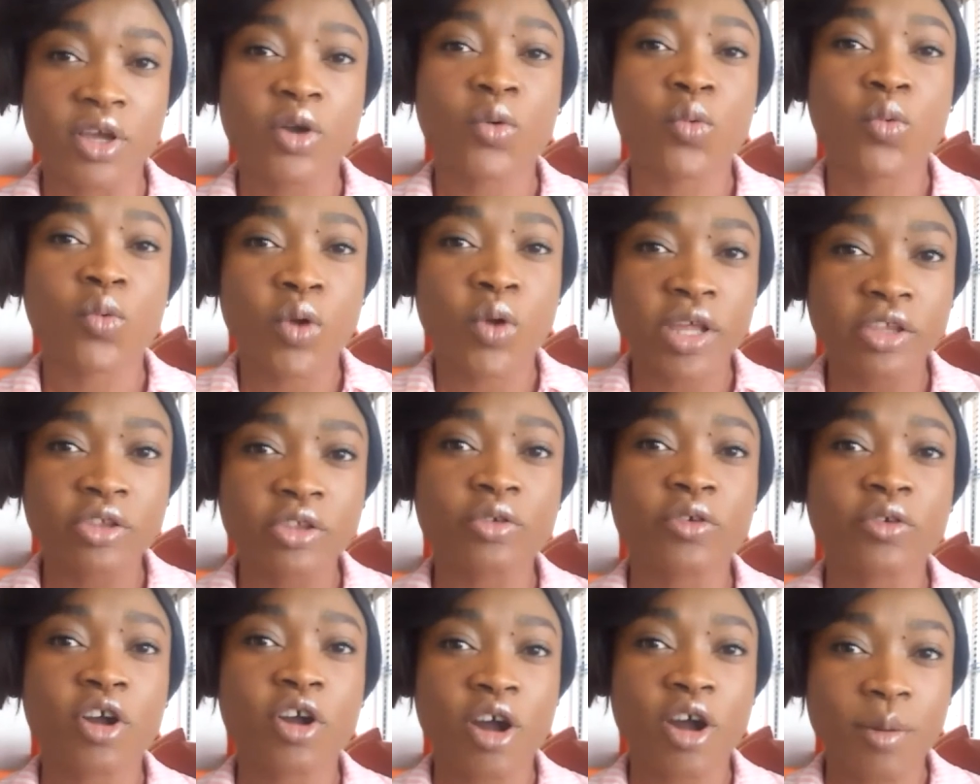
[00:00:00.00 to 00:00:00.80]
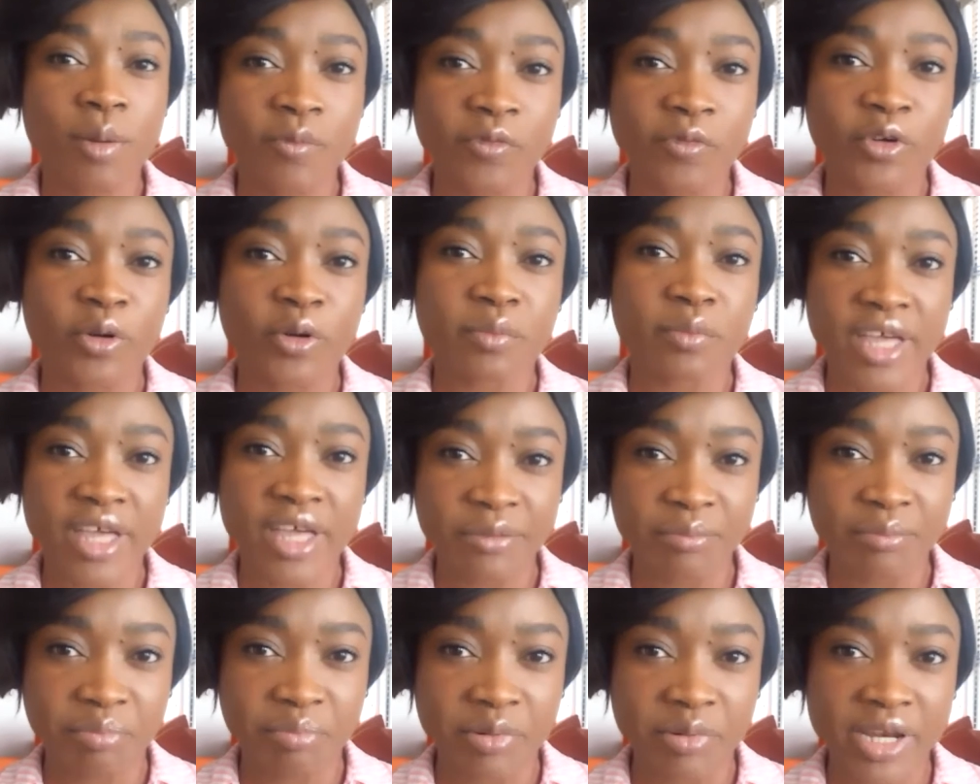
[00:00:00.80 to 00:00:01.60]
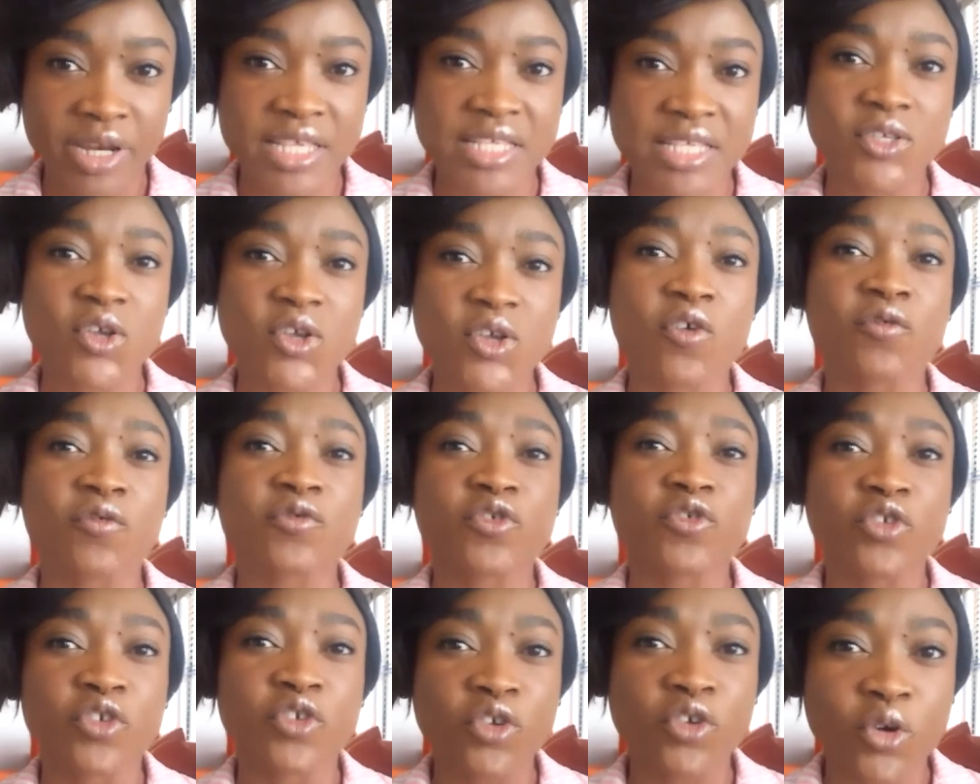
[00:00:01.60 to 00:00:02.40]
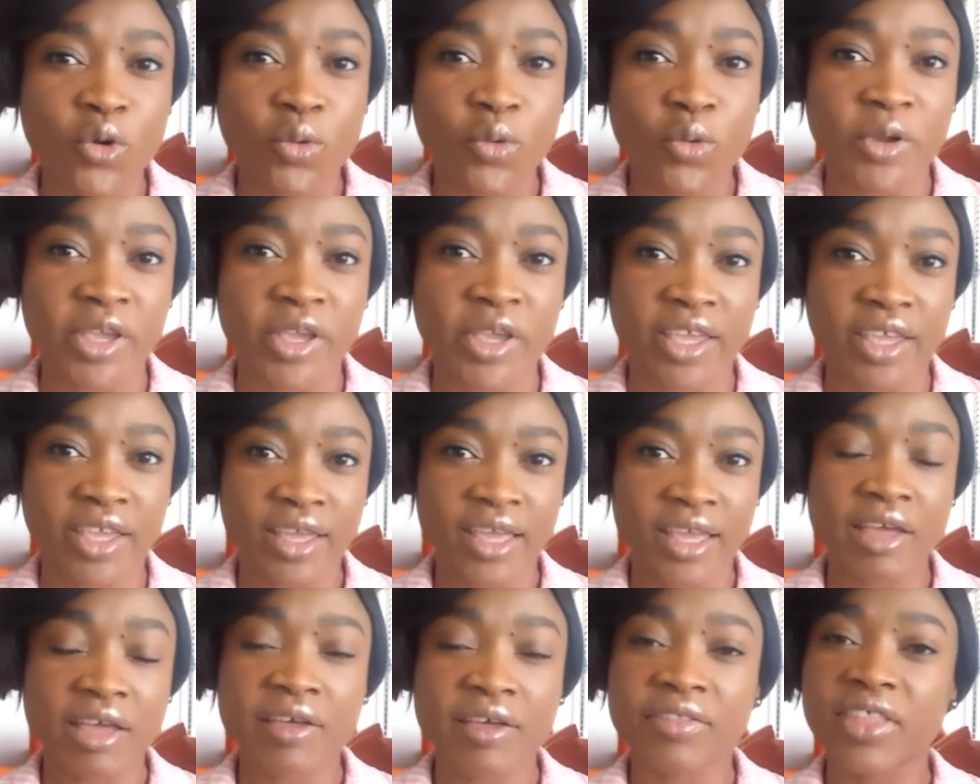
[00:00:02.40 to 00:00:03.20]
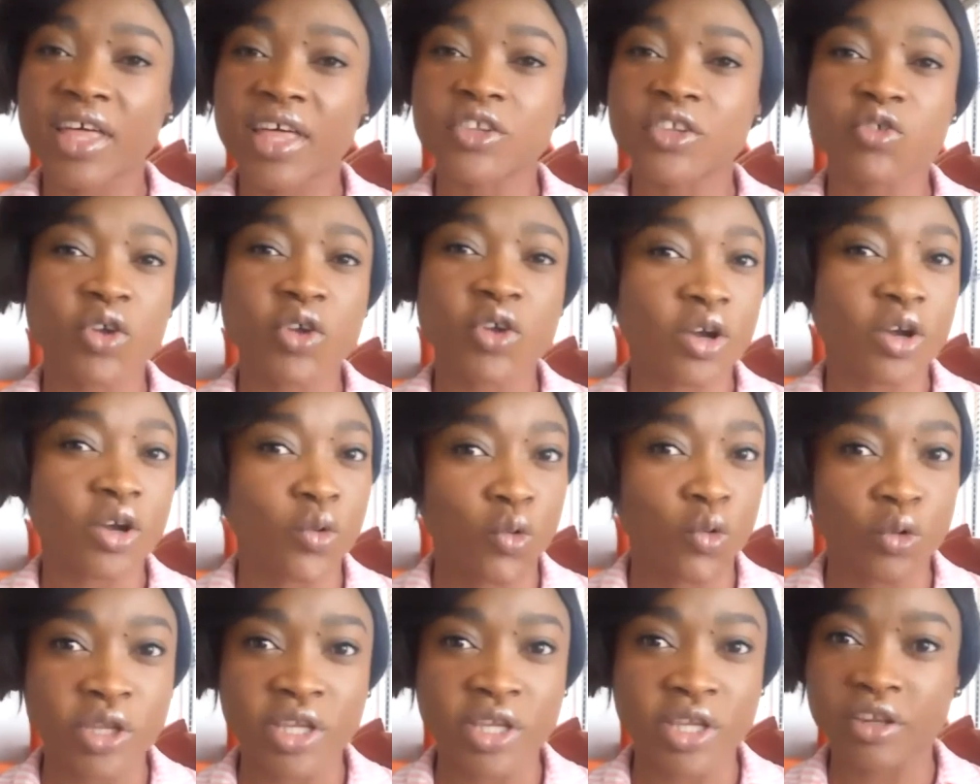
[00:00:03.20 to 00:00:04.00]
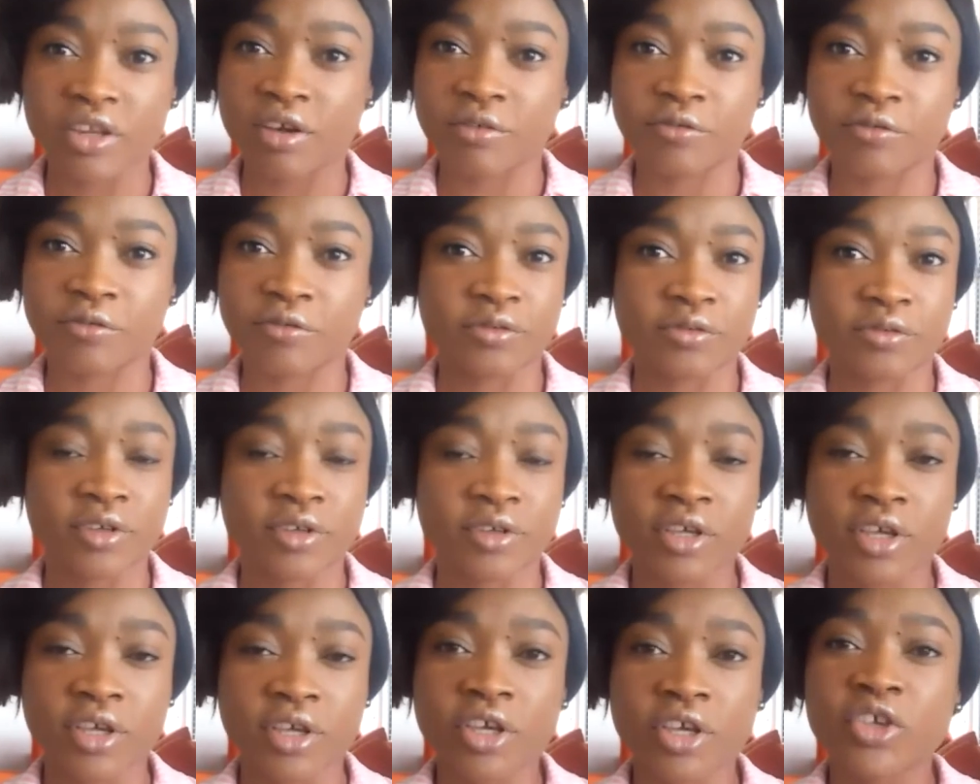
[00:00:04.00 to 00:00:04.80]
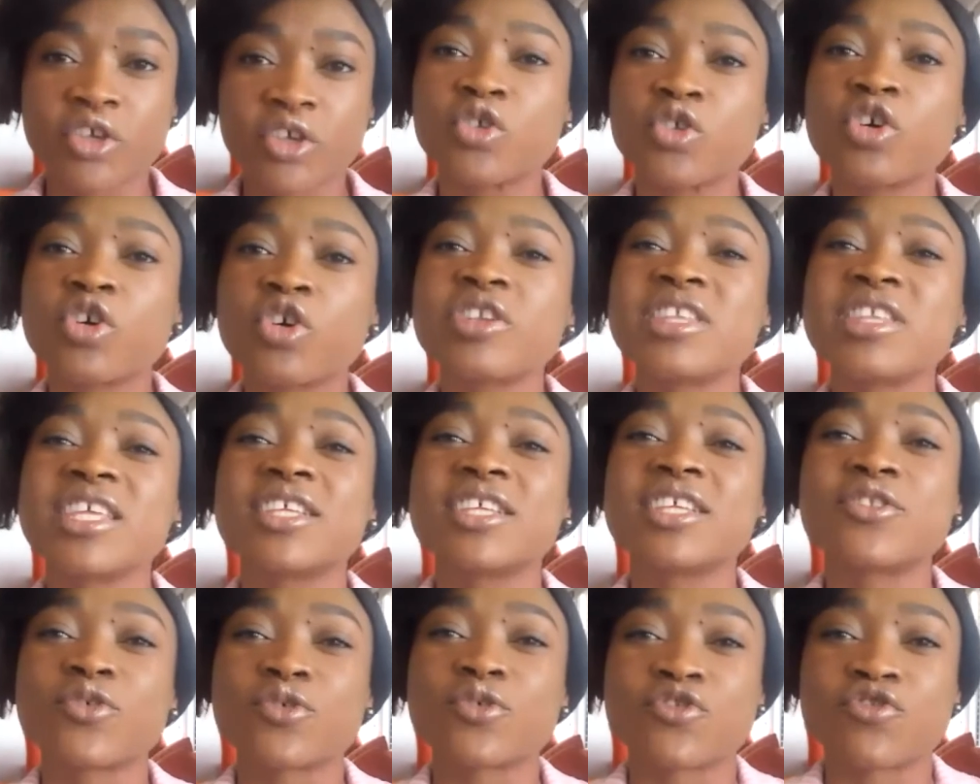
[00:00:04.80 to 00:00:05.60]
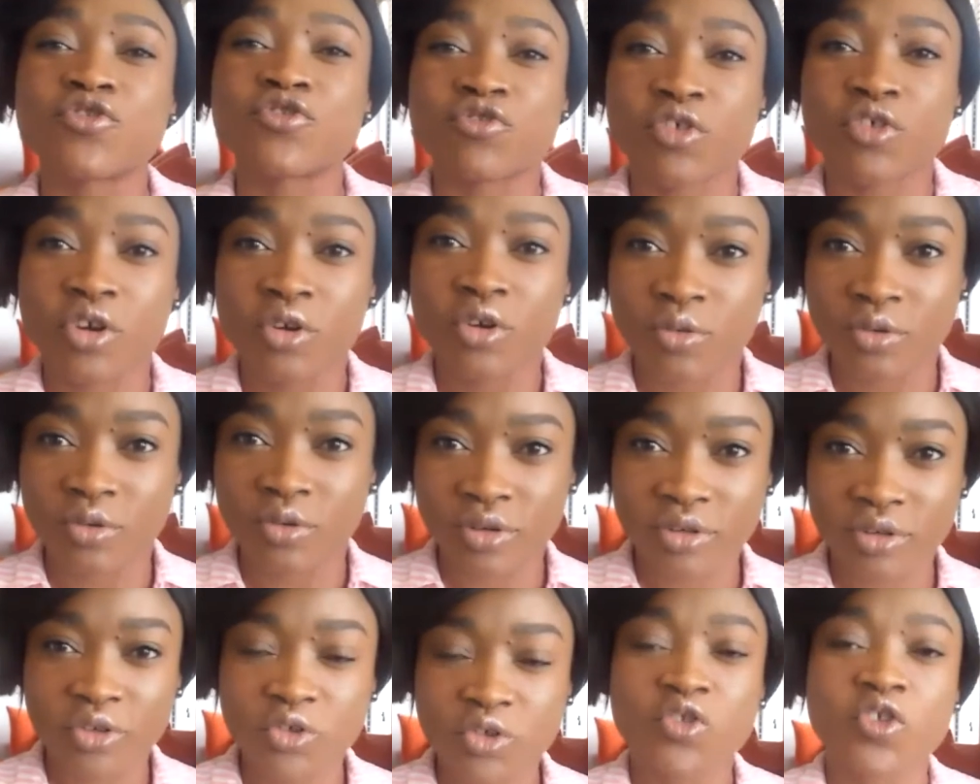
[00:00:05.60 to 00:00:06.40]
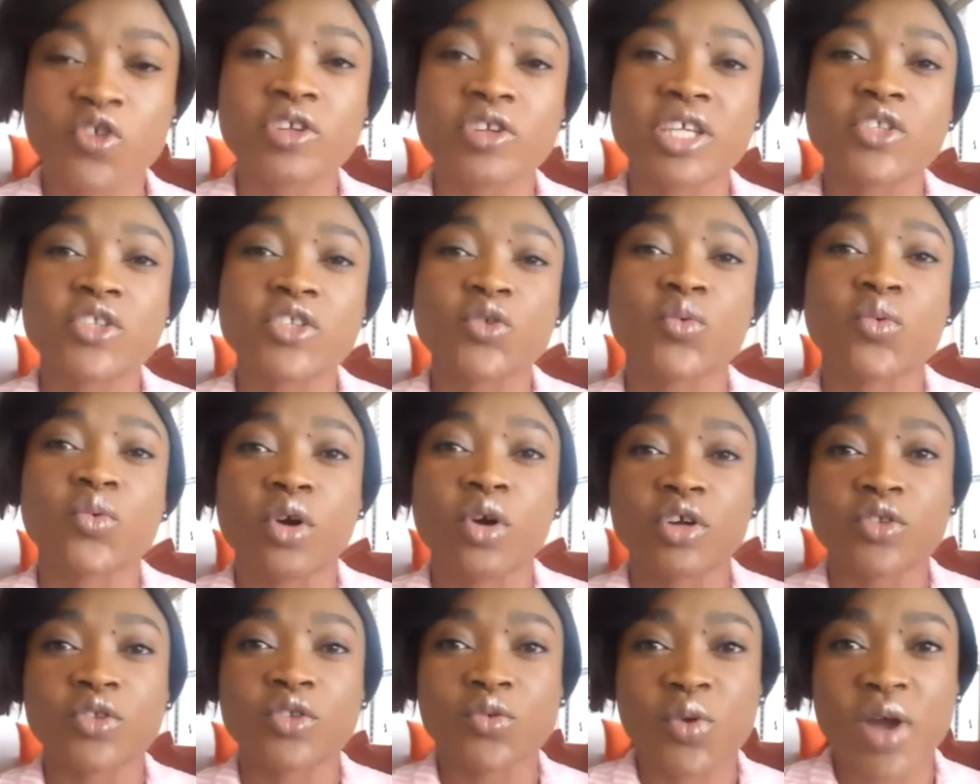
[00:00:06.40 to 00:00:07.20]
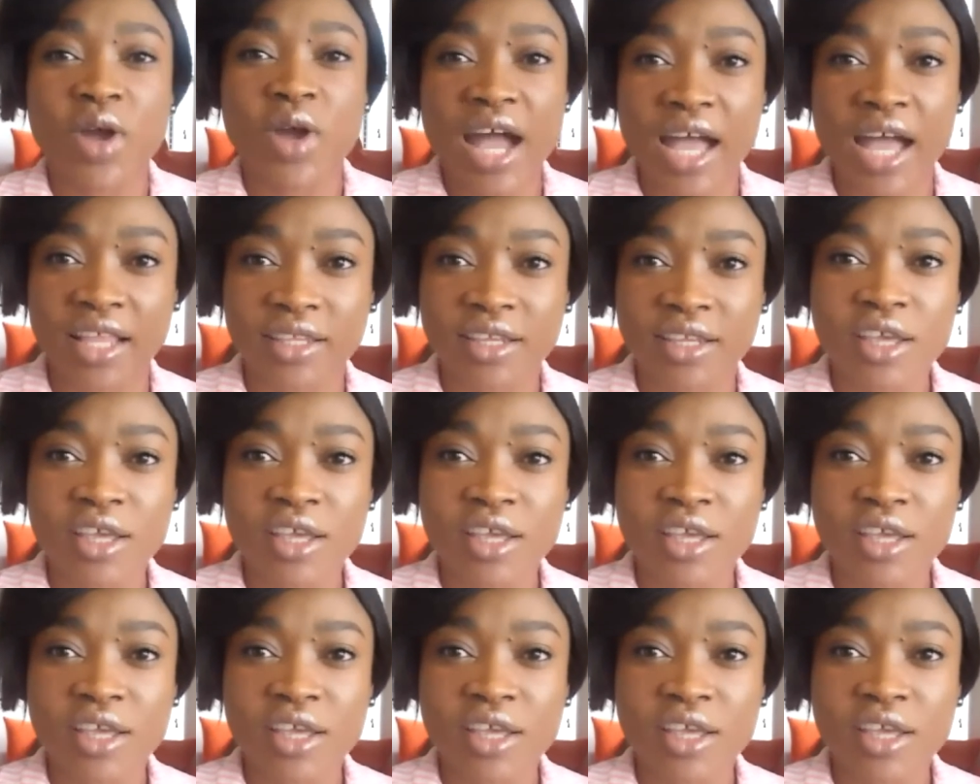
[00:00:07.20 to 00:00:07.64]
When you come from that place of knowing that you are good enough, you don't need to struggle. You don't need to work too hard.